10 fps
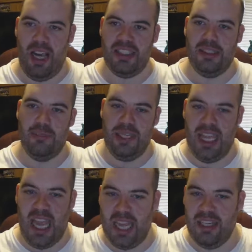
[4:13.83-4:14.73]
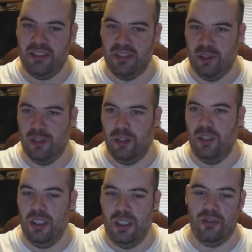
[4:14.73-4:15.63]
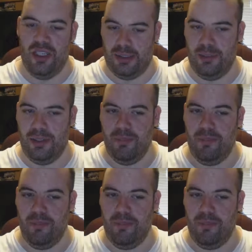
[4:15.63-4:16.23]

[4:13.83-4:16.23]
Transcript: has to be Eleanor Crisp.